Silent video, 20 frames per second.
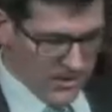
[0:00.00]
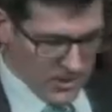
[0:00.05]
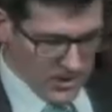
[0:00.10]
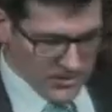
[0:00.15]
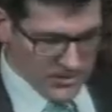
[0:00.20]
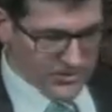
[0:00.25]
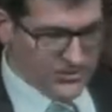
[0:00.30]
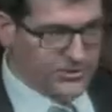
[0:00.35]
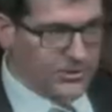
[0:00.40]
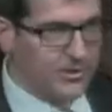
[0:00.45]

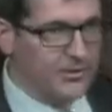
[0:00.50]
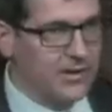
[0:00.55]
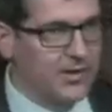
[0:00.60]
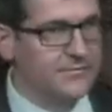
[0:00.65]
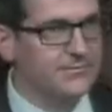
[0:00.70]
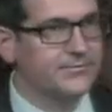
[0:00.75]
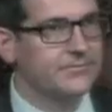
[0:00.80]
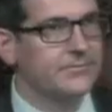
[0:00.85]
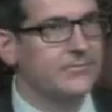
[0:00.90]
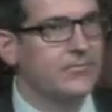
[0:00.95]
So start
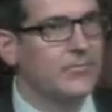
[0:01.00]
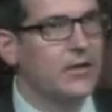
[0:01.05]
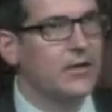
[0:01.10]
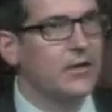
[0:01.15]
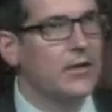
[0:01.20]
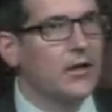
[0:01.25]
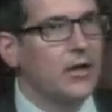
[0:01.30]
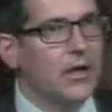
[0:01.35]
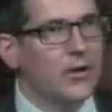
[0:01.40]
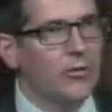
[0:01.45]
off.
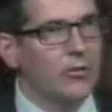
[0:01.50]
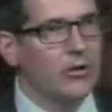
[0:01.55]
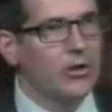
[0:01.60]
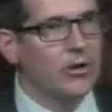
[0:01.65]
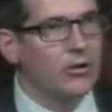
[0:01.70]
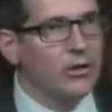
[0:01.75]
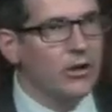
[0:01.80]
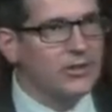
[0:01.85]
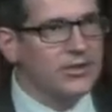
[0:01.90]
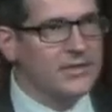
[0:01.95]
we're going
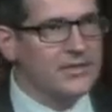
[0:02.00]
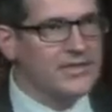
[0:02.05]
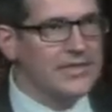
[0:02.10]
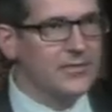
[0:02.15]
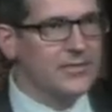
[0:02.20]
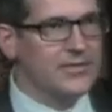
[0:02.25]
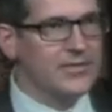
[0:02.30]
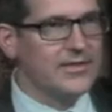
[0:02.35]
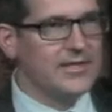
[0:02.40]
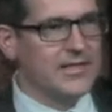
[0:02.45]
to look to see
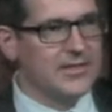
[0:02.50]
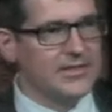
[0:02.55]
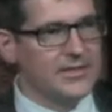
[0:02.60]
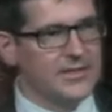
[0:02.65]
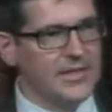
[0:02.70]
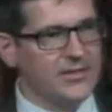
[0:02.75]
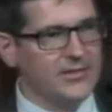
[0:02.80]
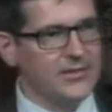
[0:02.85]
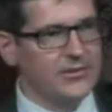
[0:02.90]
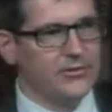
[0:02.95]
what the
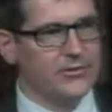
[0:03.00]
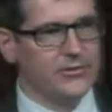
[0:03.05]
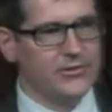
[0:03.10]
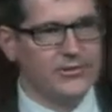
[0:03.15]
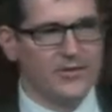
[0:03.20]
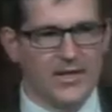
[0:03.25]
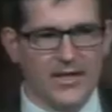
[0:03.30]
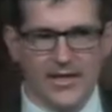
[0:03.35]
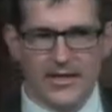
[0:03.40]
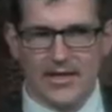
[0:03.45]
destination looks
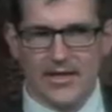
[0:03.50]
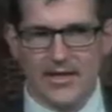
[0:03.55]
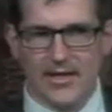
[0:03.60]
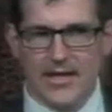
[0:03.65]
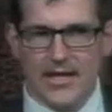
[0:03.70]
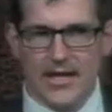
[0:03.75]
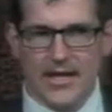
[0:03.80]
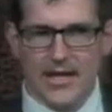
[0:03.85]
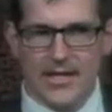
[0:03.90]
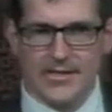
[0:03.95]
like.
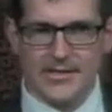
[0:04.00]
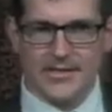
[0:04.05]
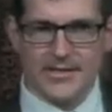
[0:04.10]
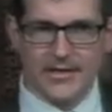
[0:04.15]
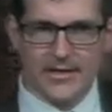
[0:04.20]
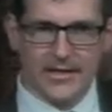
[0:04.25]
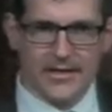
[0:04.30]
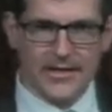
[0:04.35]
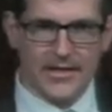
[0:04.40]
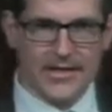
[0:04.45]
And
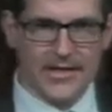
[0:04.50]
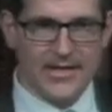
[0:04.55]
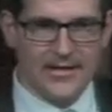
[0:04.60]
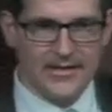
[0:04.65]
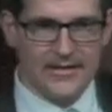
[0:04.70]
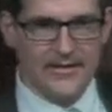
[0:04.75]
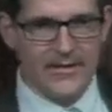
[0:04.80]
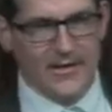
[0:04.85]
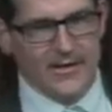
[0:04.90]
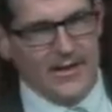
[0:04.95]

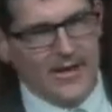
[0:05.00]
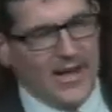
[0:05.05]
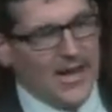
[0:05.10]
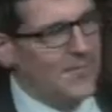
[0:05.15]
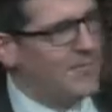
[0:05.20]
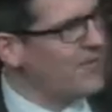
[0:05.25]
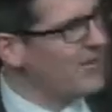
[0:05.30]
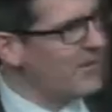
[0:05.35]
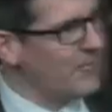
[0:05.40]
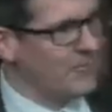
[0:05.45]
I'm
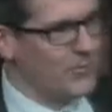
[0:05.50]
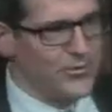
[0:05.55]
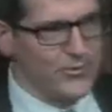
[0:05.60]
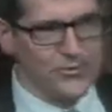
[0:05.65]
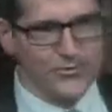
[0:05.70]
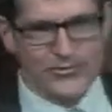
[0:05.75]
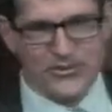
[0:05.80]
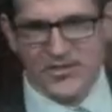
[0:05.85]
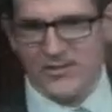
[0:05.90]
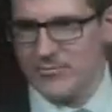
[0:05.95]
going to
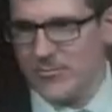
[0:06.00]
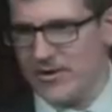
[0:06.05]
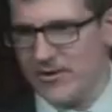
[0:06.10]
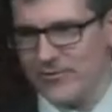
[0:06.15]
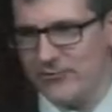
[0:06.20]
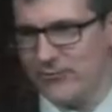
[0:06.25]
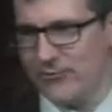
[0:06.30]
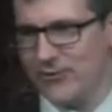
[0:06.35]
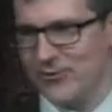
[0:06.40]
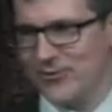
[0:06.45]
abuse this
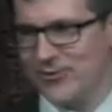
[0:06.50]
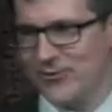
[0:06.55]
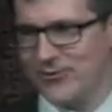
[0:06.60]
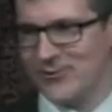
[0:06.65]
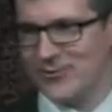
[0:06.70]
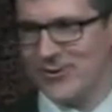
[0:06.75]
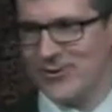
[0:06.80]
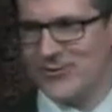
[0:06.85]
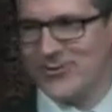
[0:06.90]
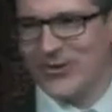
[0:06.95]
metaphor too,
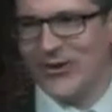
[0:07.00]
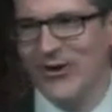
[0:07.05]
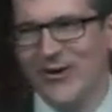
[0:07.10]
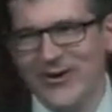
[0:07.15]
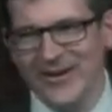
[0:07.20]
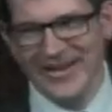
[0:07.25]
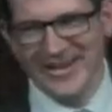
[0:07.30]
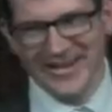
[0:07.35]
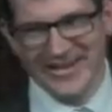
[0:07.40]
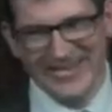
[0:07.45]
so I'm
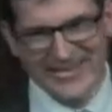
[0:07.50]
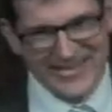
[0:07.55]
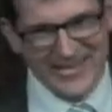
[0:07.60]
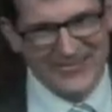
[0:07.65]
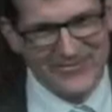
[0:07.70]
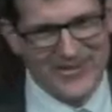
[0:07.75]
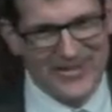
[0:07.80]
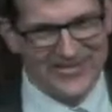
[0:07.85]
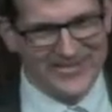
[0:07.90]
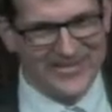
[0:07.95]
sorry.
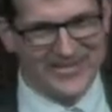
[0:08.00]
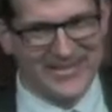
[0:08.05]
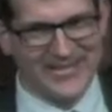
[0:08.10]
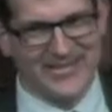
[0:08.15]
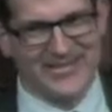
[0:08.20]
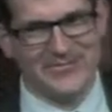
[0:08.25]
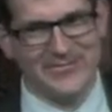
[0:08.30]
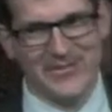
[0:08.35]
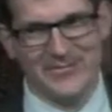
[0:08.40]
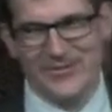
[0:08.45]
Sometimes it gets
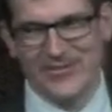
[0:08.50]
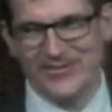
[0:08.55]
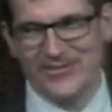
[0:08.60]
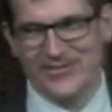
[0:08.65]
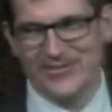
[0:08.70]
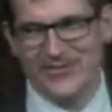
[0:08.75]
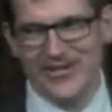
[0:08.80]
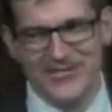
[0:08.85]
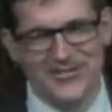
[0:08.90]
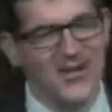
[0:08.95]
to be a bit of a
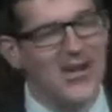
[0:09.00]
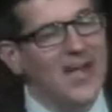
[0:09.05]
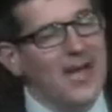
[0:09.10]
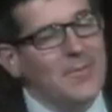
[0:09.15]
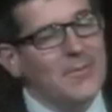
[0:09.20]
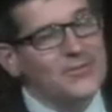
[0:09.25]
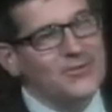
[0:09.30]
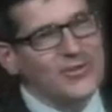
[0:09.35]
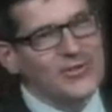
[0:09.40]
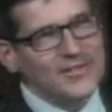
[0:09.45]
stretch.
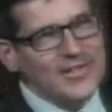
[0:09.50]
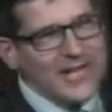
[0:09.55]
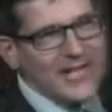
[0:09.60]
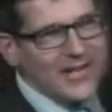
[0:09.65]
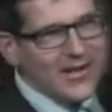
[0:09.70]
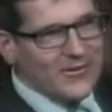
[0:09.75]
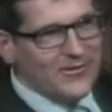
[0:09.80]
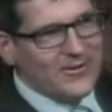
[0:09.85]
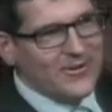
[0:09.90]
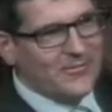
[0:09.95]
But so you take
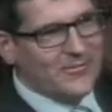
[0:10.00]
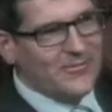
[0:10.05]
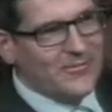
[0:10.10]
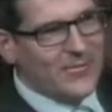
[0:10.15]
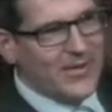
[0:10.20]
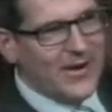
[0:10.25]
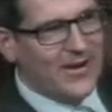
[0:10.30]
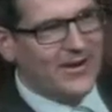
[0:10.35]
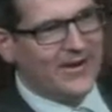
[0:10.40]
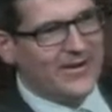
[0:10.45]
out
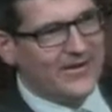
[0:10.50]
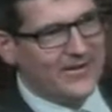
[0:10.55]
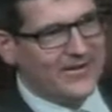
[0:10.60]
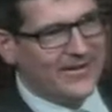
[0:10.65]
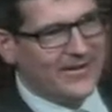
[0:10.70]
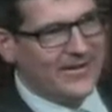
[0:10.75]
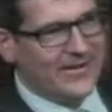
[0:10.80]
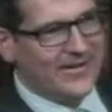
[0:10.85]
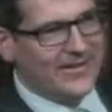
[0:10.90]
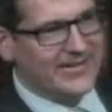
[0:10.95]

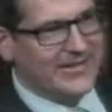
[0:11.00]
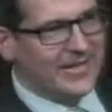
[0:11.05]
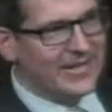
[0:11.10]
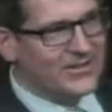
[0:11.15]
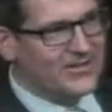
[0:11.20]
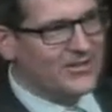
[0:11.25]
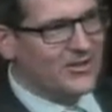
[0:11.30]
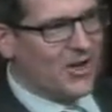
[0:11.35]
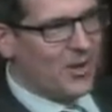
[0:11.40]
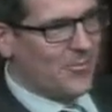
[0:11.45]
your
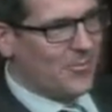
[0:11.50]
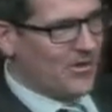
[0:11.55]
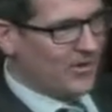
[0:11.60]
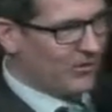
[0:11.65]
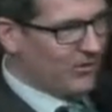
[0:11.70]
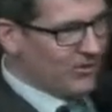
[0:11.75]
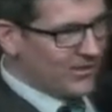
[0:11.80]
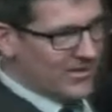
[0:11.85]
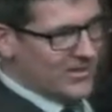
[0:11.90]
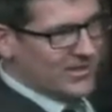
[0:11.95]
telescope and you're
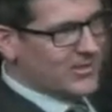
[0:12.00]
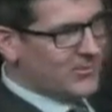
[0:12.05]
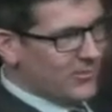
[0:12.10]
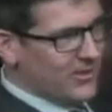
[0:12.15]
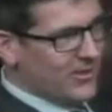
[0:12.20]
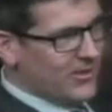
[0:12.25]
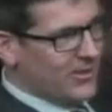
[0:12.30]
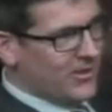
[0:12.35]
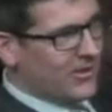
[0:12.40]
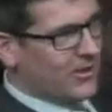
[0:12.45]
looking to where
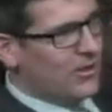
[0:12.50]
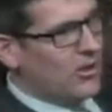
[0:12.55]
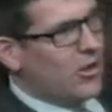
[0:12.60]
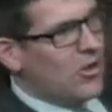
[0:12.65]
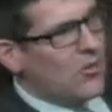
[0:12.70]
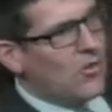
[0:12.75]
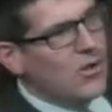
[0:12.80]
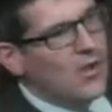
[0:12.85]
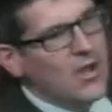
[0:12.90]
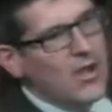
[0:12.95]
you're going to
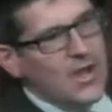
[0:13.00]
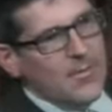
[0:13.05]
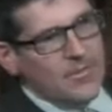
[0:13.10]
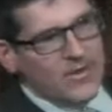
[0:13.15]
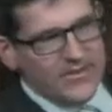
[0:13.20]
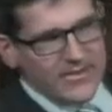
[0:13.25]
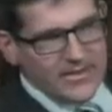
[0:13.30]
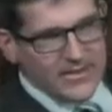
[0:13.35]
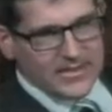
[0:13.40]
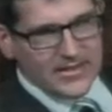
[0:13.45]
go, but
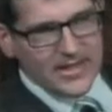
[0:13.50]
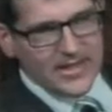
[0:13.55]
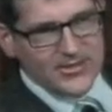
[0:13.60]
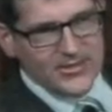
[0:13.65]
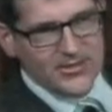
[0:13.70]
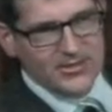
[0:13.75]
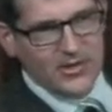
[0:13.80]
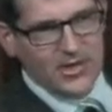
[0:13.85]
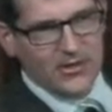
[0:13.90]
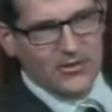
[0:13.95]
in this case,
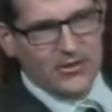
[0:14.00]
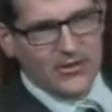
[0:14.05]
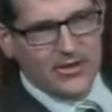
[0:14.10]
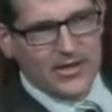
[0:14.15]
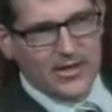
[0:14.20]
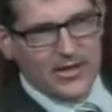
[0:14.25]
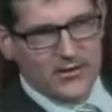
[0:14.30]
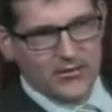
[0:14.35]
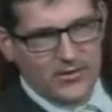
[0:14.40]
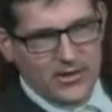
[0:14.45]
you're not
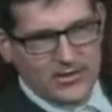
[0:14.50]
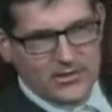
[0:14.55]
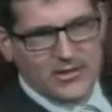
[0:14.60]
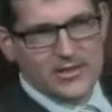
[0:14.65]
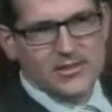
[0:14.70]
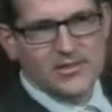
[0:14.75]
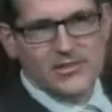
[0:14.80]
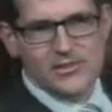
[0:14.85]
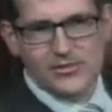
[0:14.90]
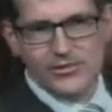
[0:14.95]
looking across
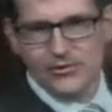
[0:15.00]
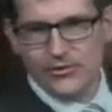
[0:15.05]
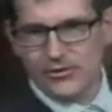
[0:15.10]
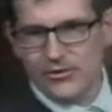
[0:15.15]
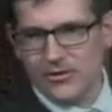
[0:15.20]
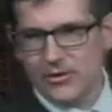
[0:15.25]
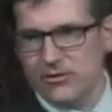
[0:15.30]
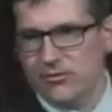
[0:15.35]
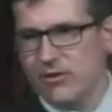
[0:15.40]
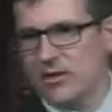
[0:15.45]
distance, you're
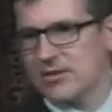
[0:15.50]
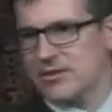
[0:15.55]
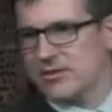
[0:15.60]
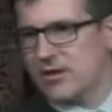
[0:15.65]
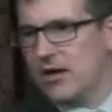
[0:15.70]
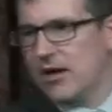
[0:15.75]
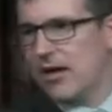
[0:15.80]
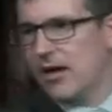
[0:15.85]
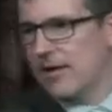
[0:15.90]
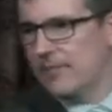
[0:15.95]
looking across
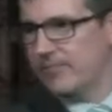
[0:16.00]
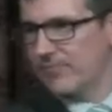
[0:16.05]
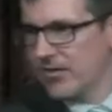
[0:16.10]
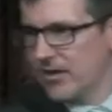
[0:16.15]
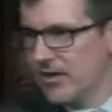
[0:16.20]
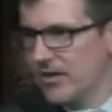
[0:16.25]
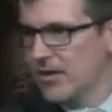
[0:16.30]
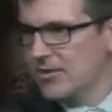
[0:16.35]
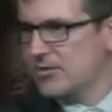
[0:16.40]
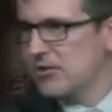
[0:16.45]
time.
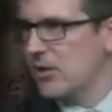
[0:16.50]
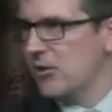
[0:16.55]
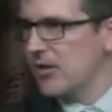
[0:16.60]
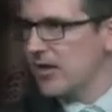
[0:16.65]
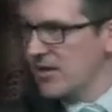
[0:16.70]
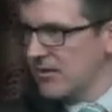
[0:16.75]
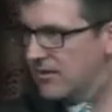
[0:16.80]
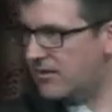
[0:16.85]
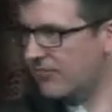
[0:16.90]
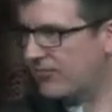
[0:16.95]
So
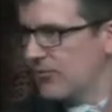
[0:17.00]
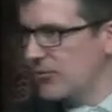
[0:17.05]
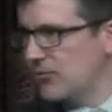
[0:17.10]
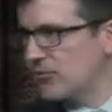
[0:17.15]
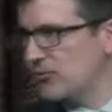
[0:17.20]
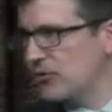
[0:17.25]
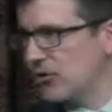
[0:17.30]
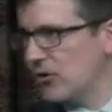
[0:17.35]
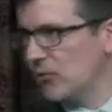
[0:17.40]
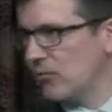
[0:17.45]
in the
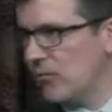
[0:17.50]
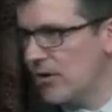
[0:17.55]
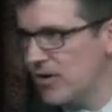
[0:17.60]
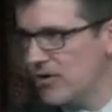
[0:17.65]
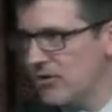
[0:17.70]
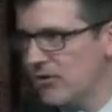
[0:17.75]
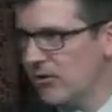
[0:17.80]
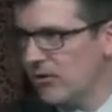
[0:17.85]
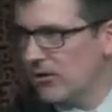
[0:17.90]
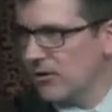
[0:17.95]
future, when you are